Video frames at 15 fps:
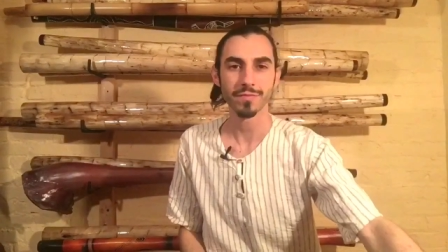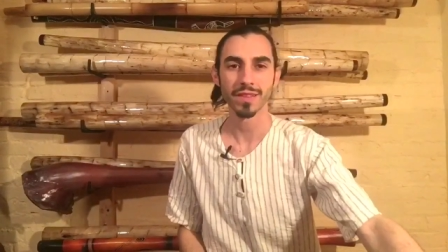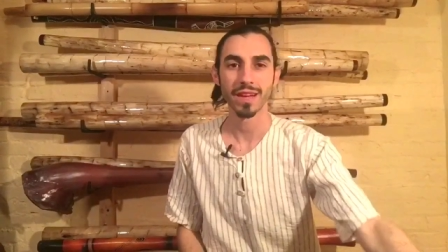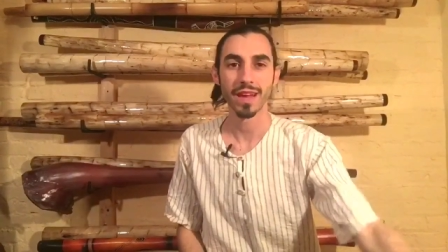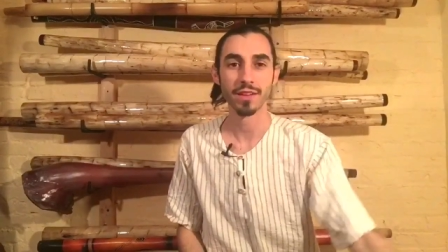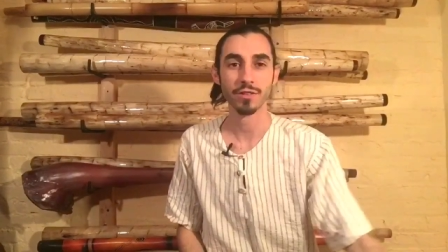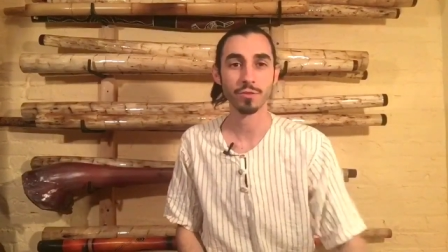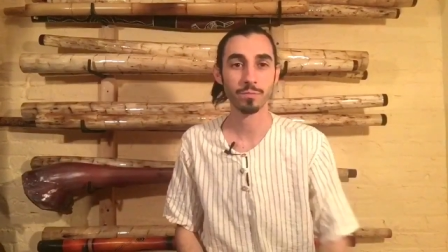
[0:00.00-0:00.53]

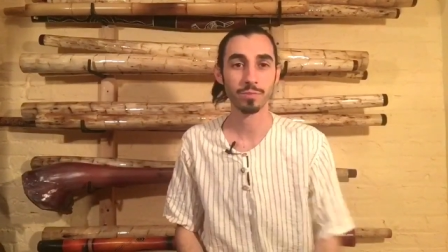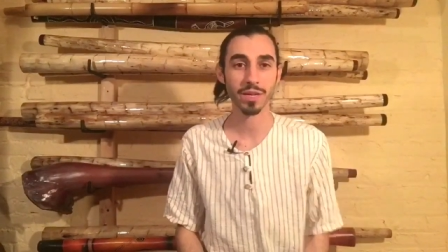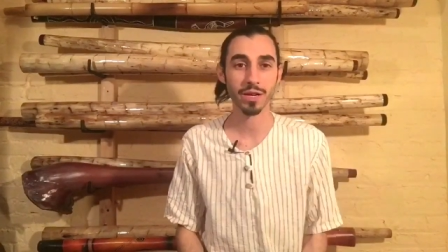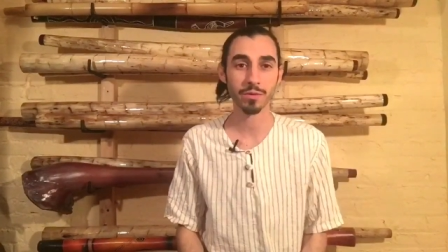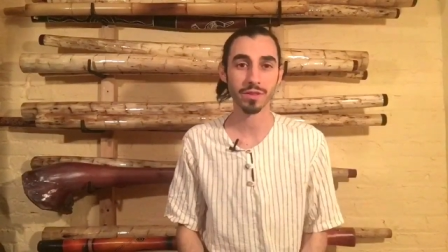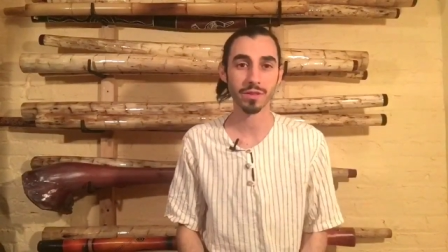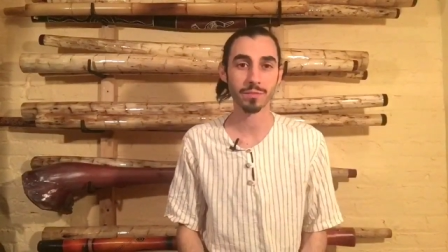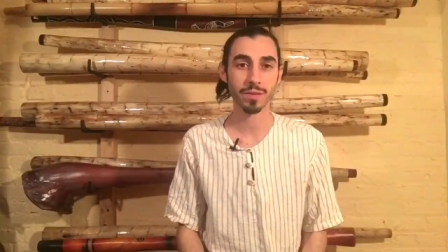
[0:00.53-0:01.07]
As you play
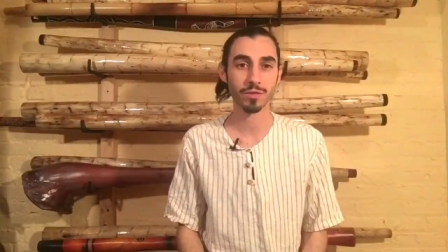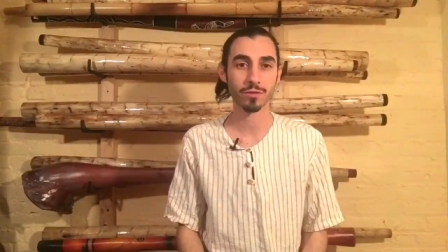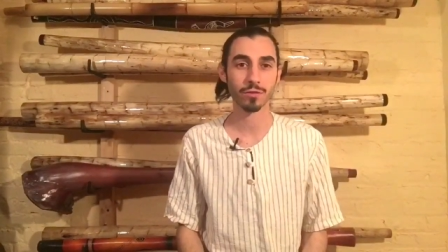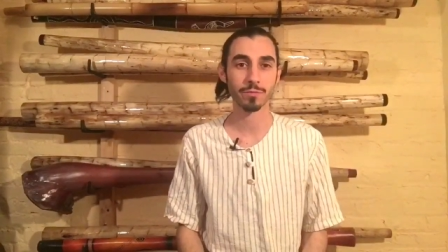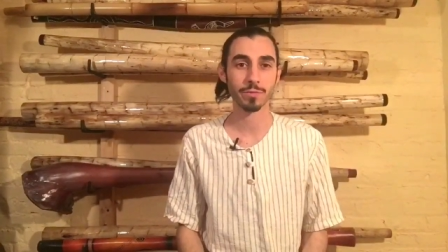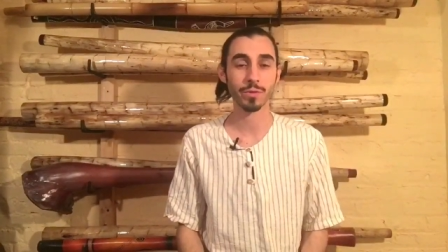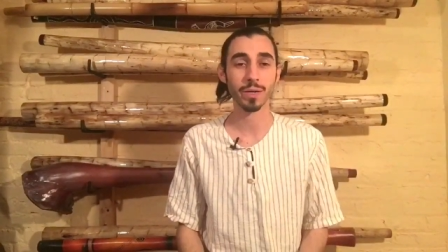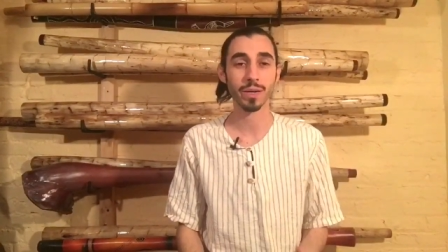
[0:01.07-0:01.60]
with the
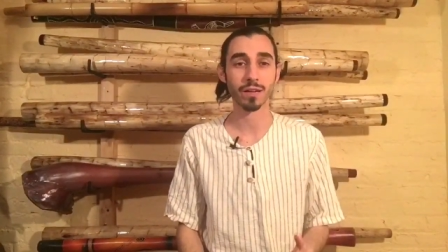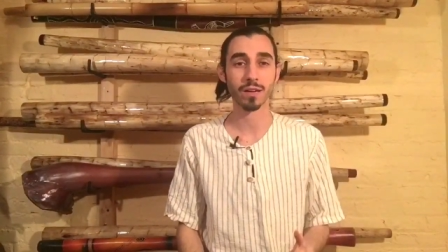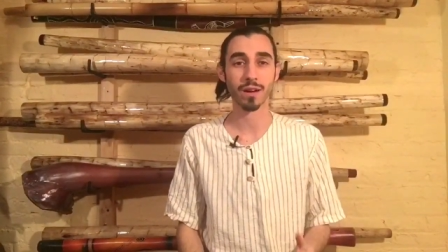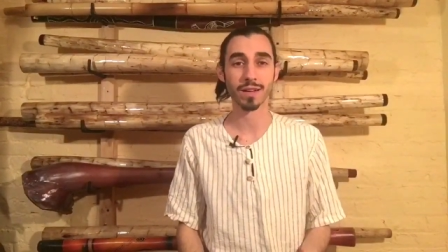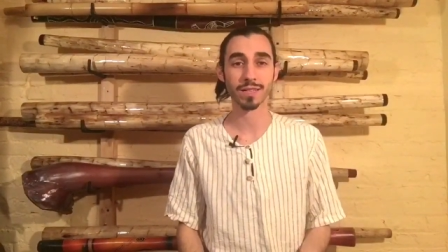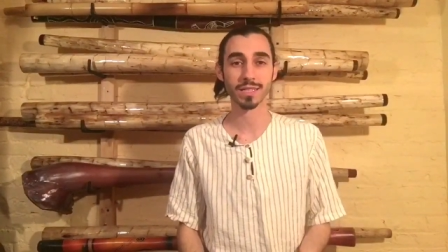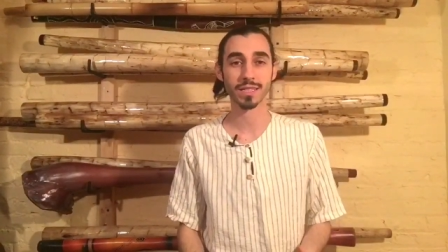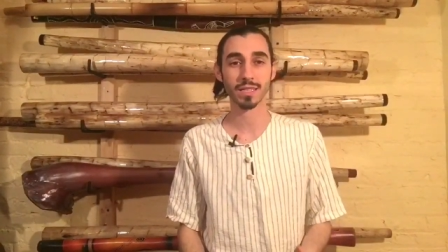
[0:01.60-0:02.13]
metronome, you need to
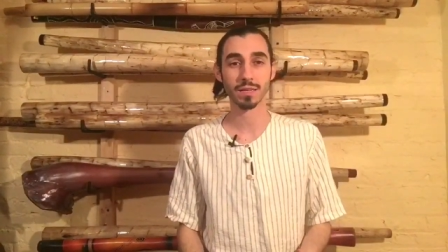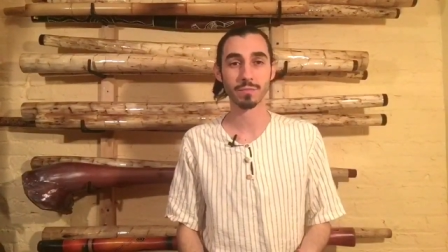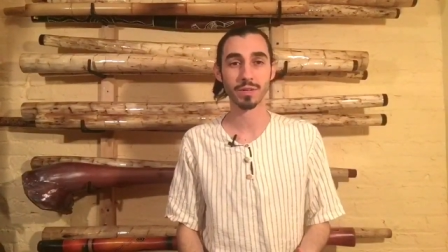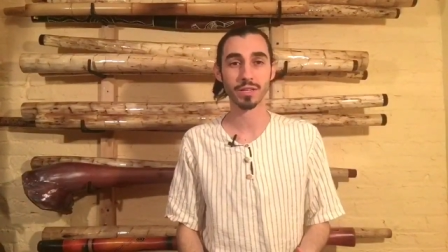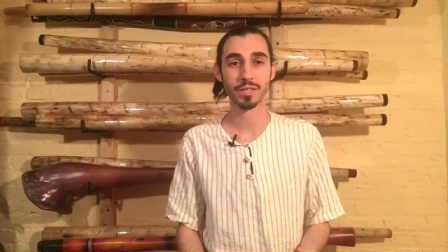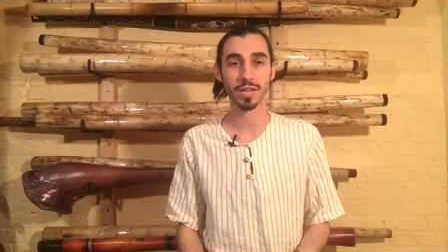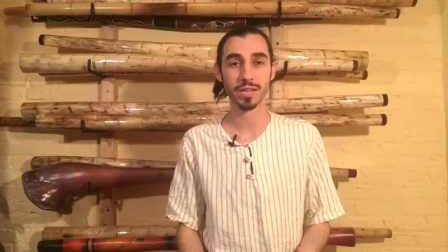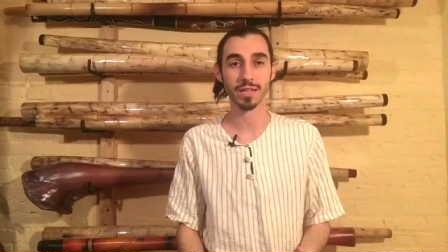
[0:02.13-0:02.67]
constantly be
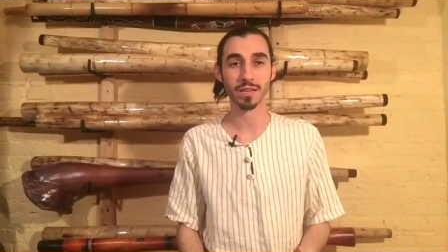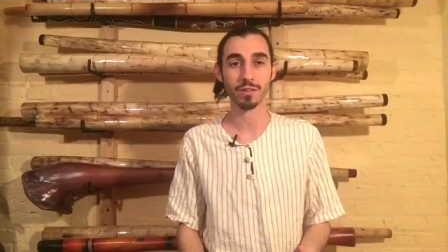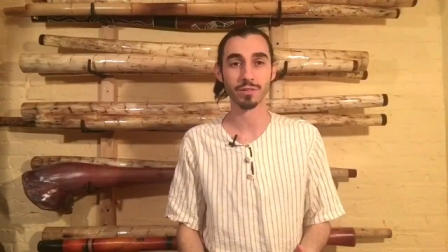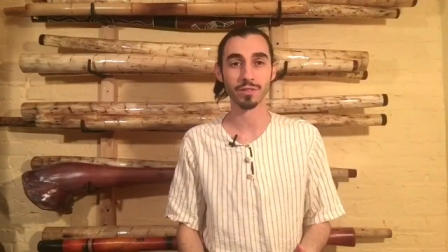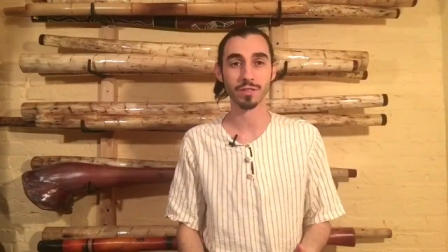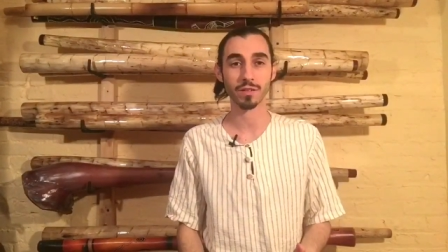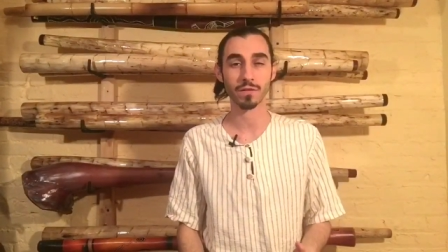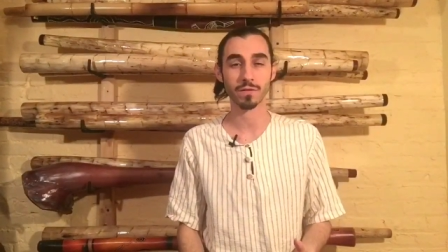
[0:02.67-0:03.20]
checking
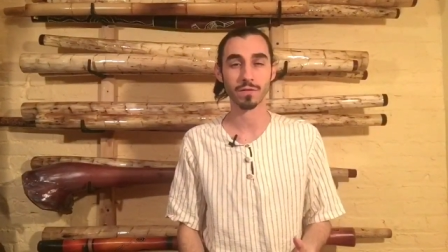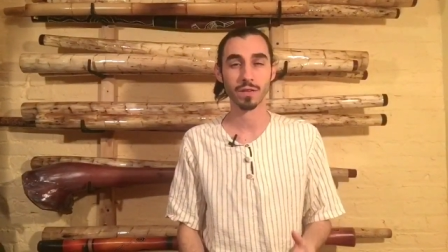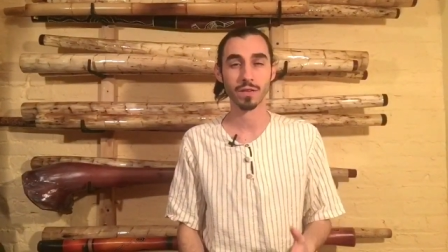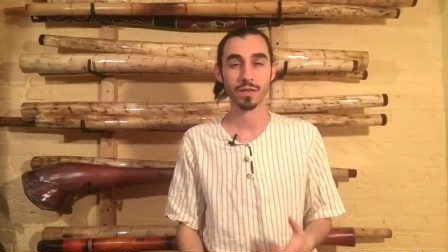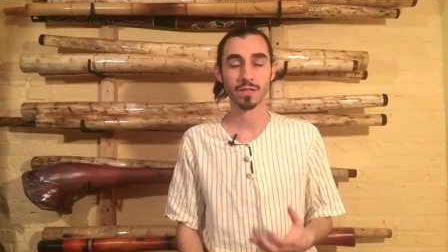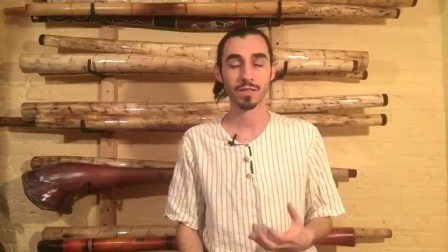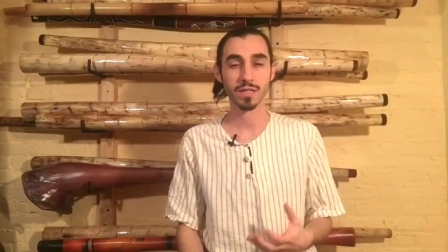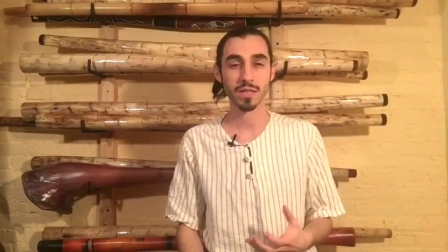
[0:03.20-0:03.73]
yourself,
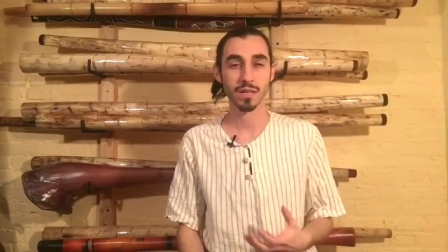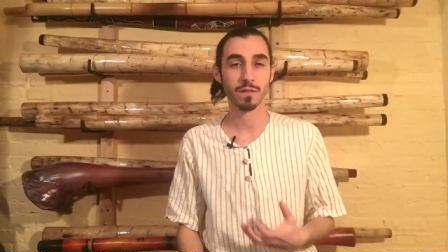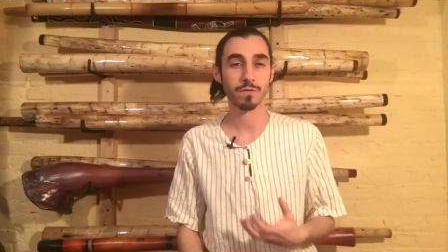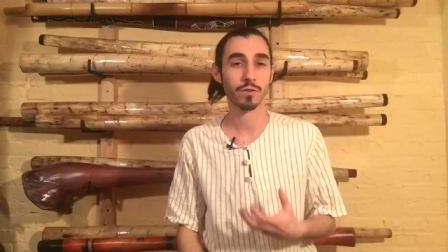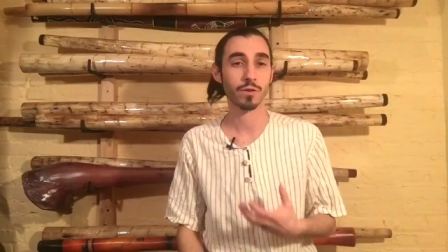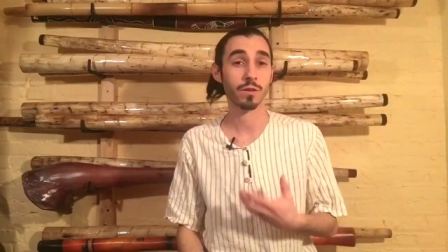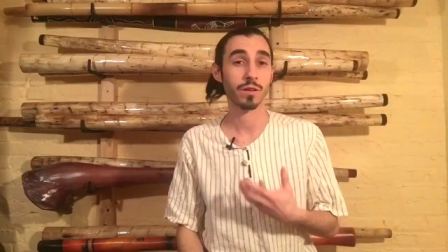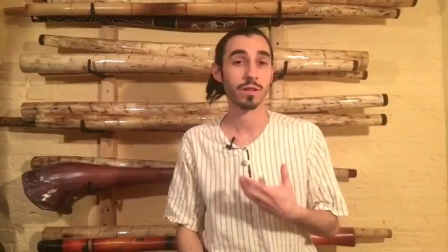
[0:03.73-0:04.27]
seeing if your